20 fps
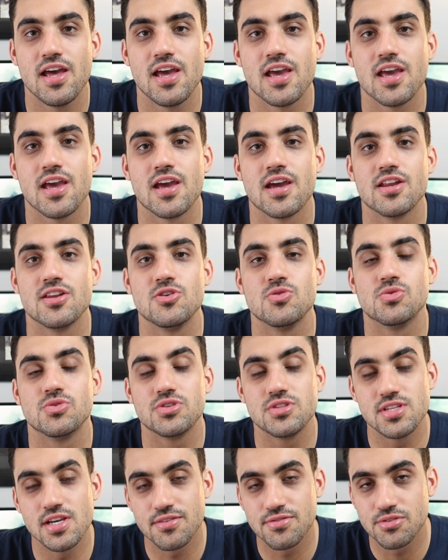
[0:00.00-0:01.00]
and you will
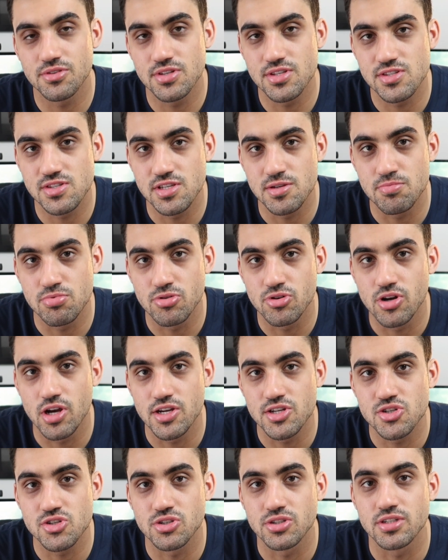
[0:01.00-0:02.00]
definitely see
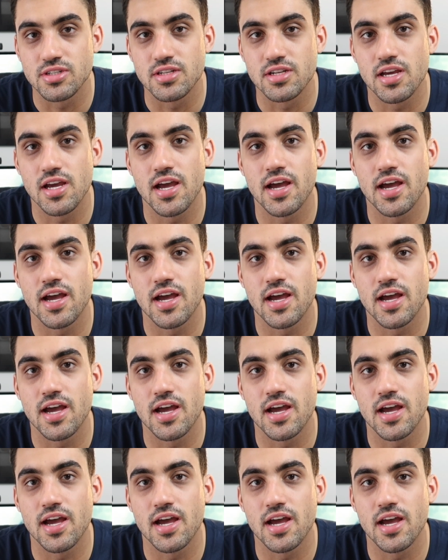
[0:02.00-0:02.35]
progression